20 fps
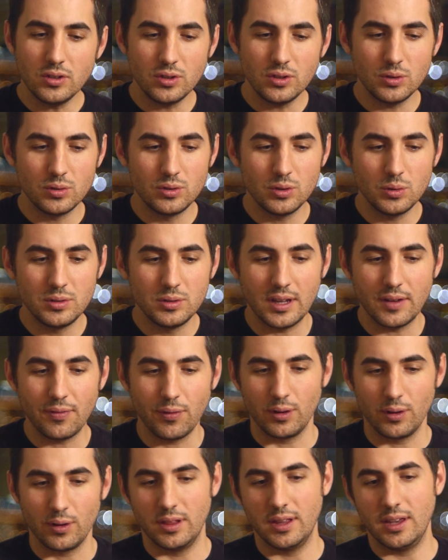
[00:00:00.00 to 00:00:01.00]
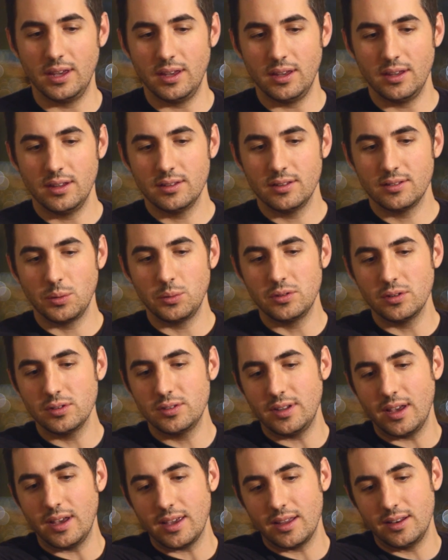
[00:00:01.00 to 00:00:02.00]
did you do differently? So it was your
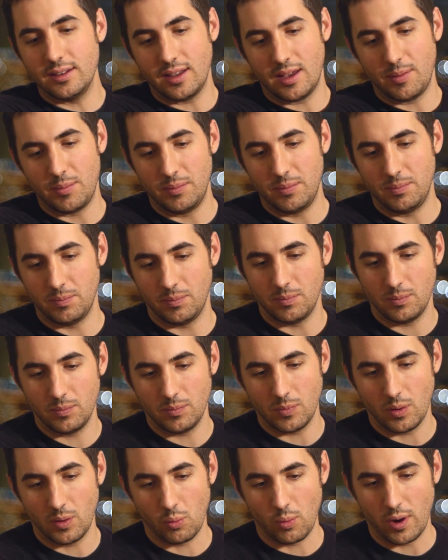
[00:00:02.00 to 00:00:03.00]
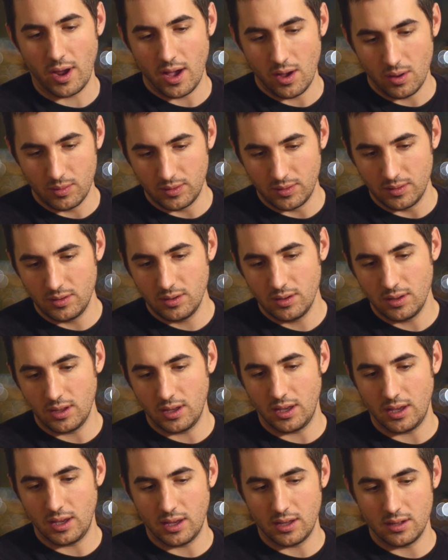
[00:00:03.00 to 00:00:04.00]
second time around,
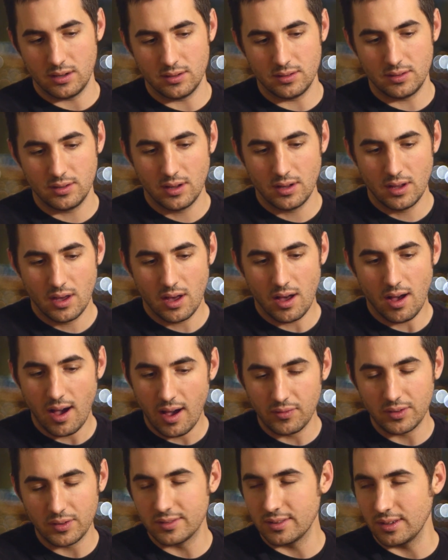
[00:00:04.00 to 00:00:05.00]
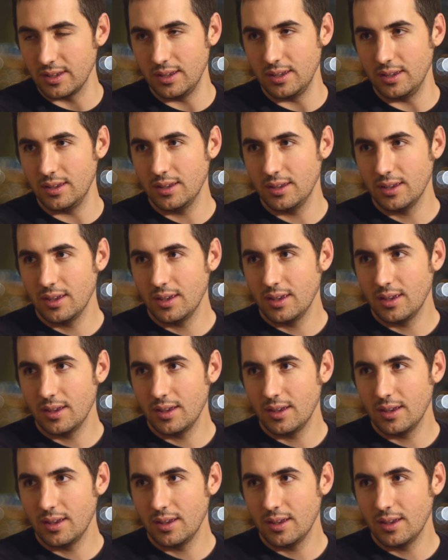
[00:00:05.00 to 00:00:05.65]
and obviously,